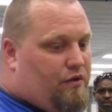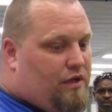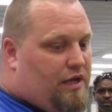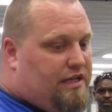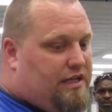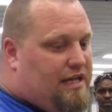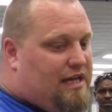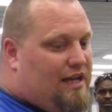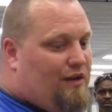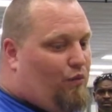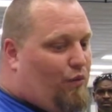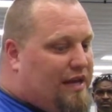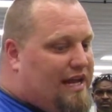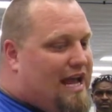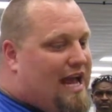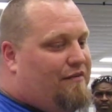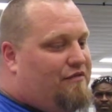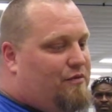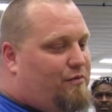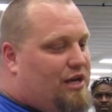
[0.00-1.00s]
Again, we
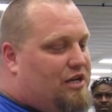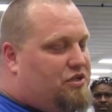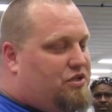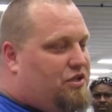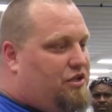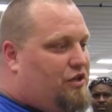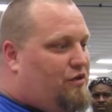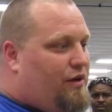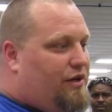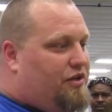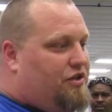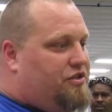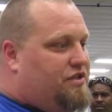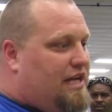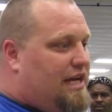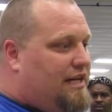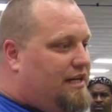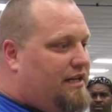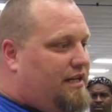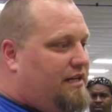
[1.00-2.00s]
have to make sure you
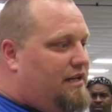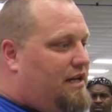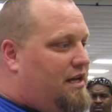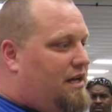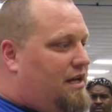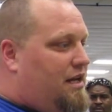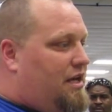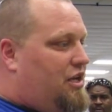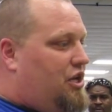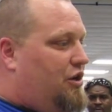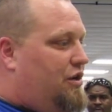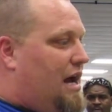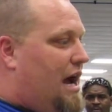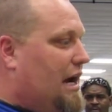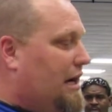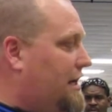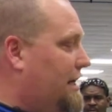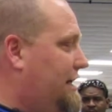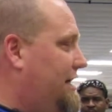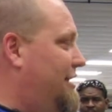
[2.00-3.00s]
understand it. You're
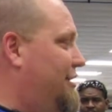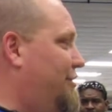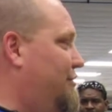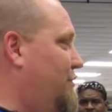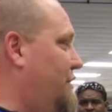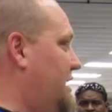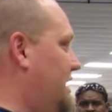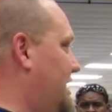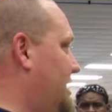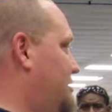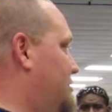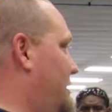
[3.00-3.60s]
not going to get a 3D